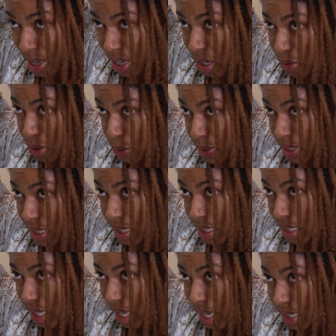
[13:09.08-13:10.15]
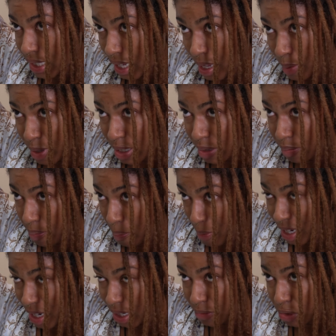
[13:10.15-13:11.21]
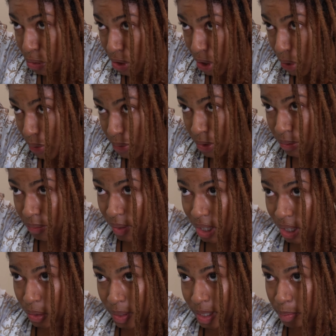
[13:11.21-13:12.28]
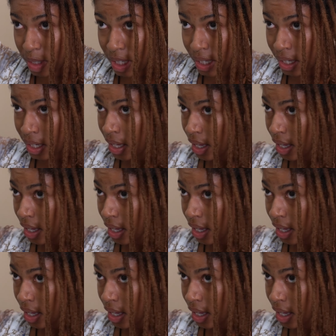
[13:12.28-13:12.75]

hair retwisted this last time, as many of you know if you're following me,